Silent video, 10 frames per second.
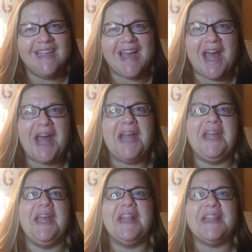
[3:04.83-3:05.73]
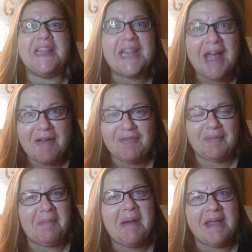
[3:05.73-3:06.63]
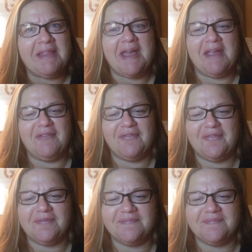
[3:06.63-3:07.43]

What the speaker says: I love my life.